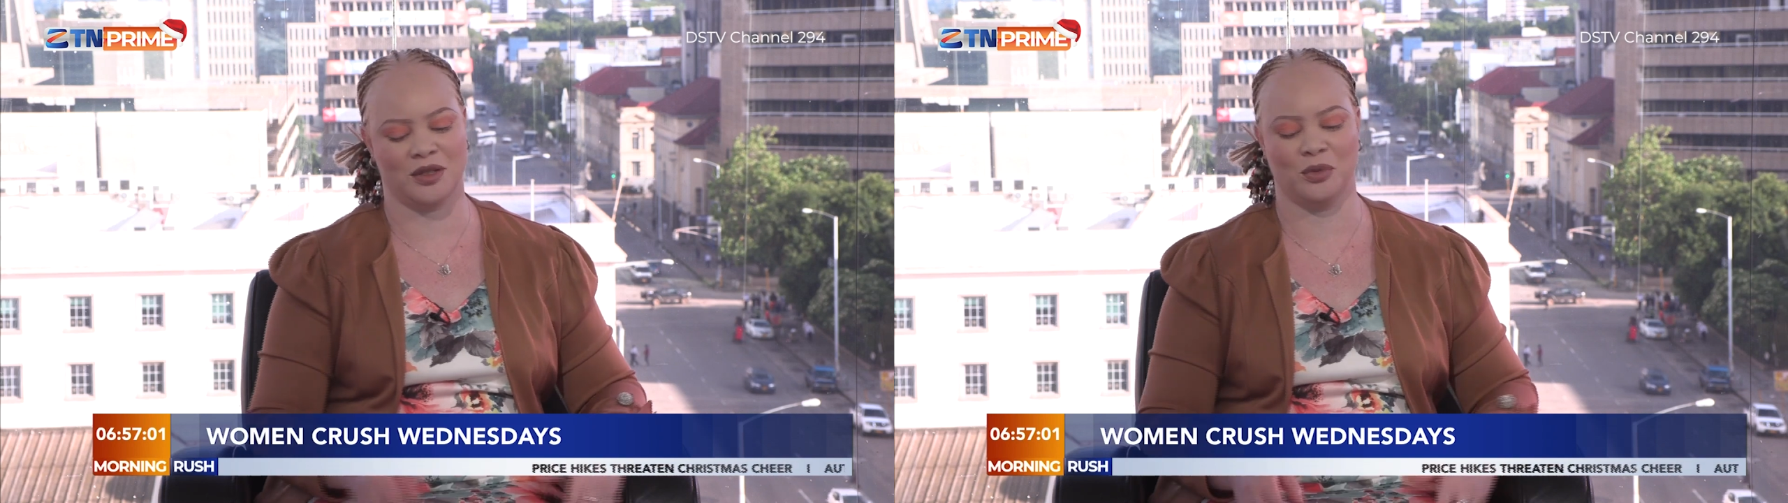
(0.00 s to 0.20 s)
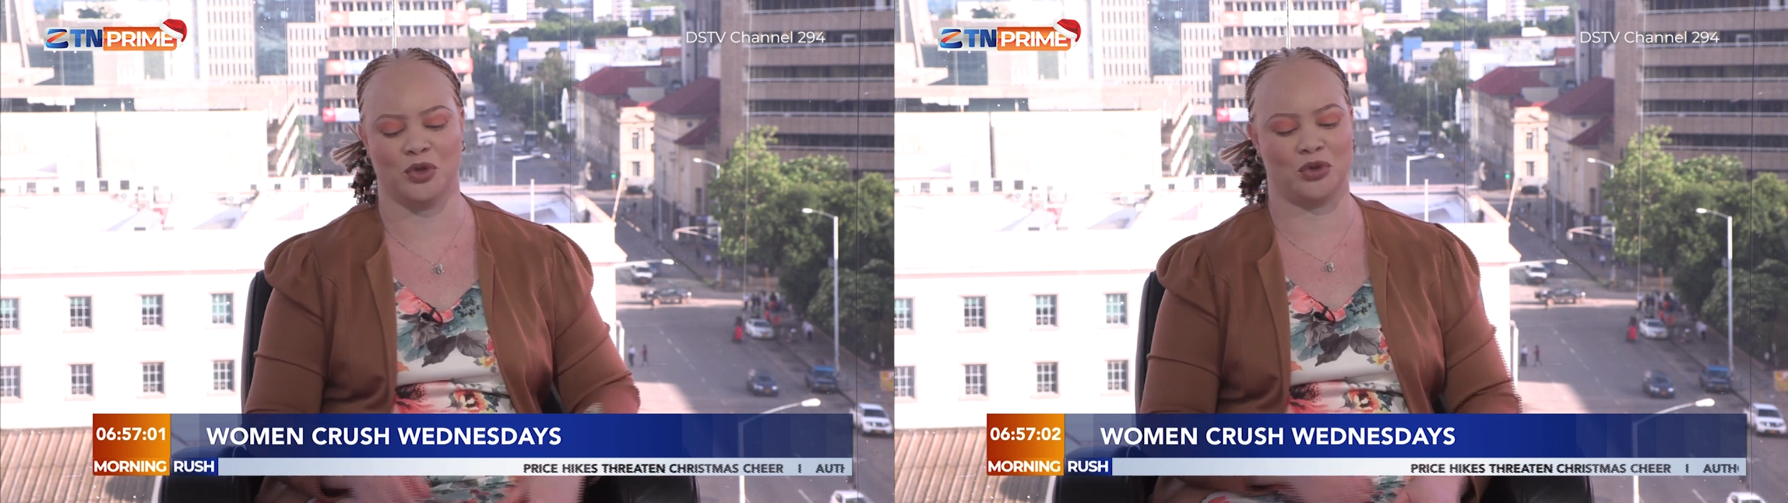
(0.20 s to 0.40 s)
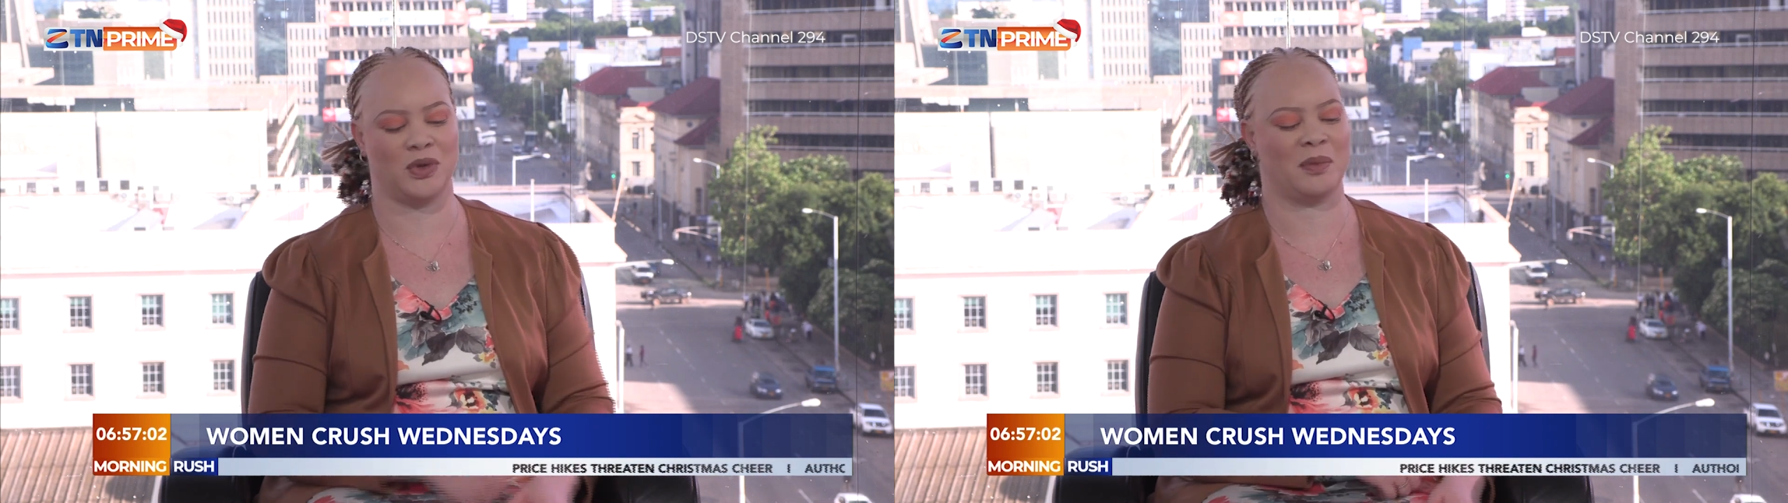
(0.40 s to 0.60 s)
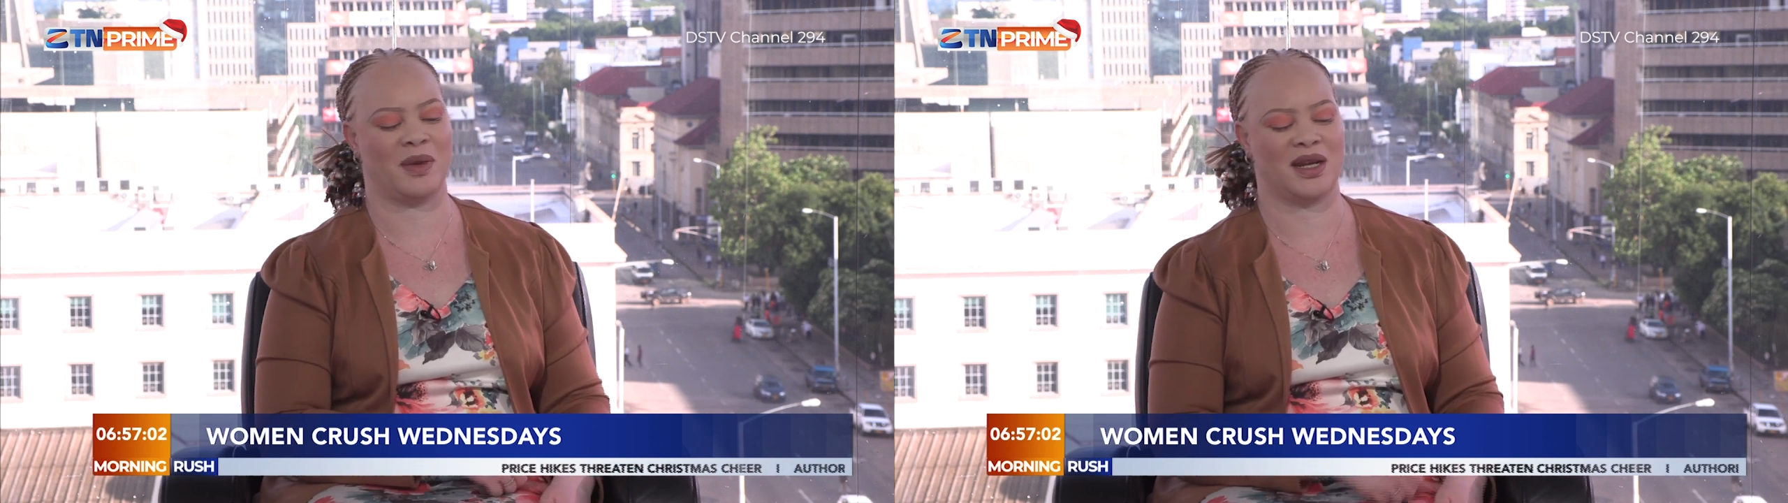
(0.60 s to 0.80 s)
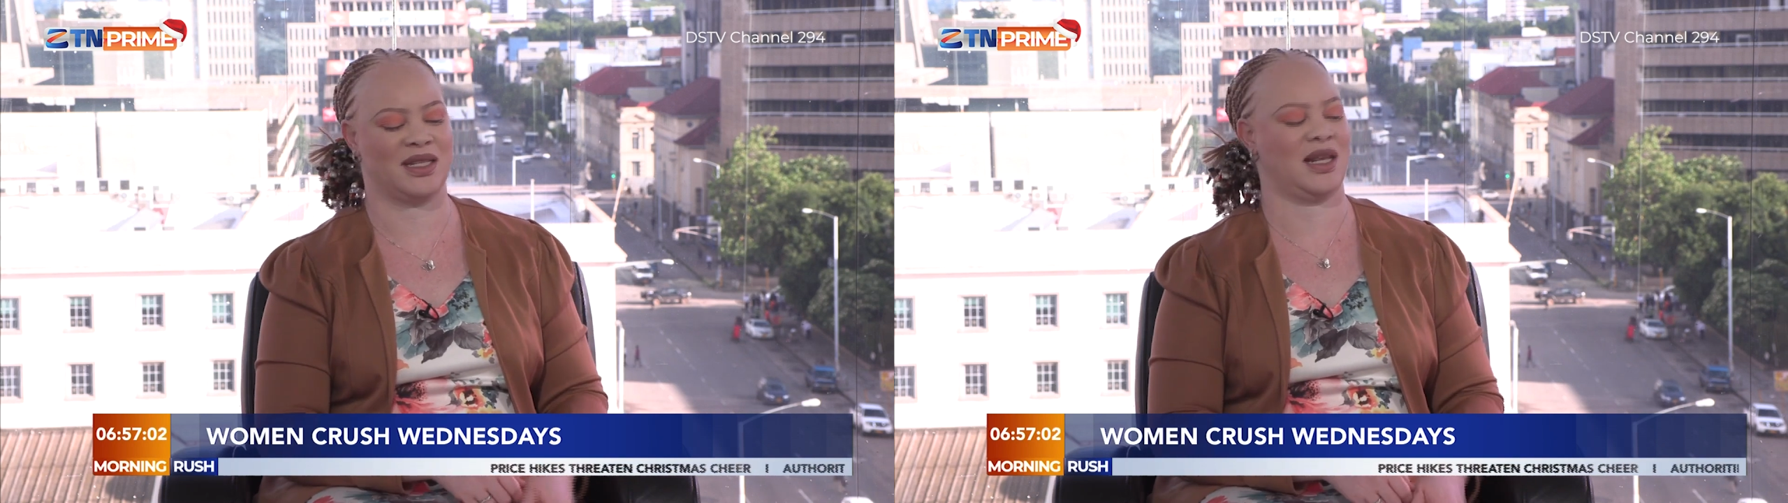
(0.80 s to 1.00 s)
deal with you in
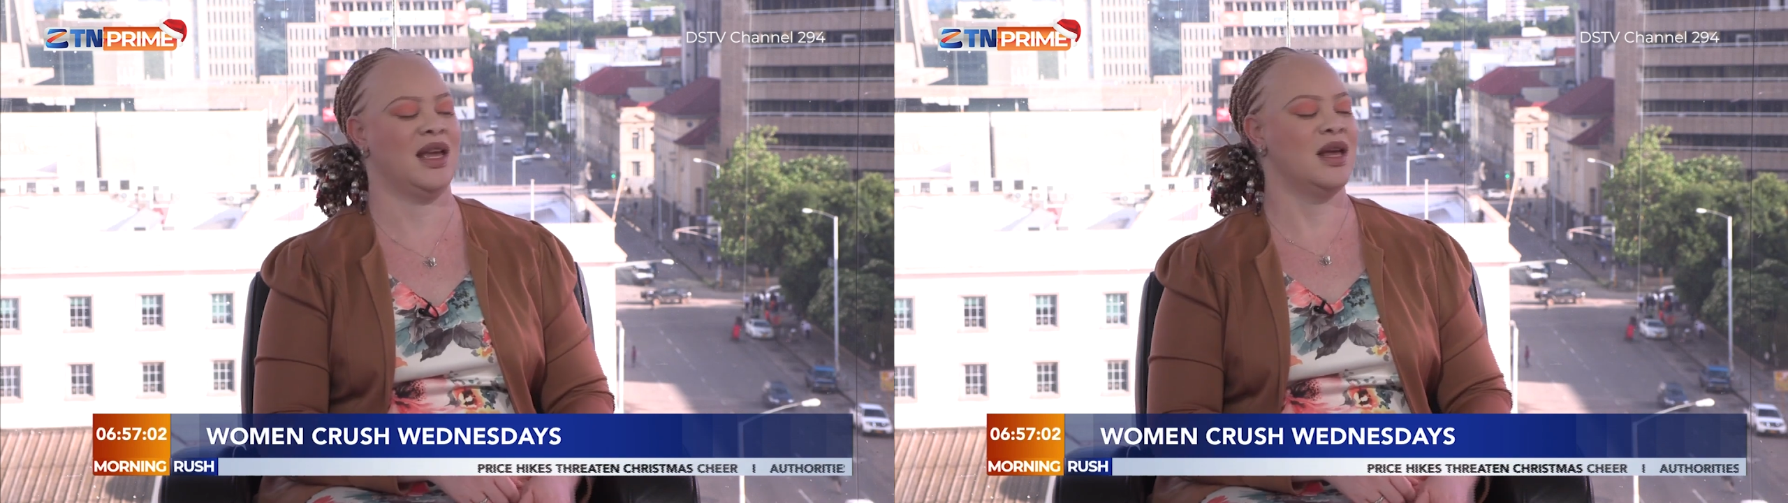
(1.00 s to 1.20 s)
Marisa.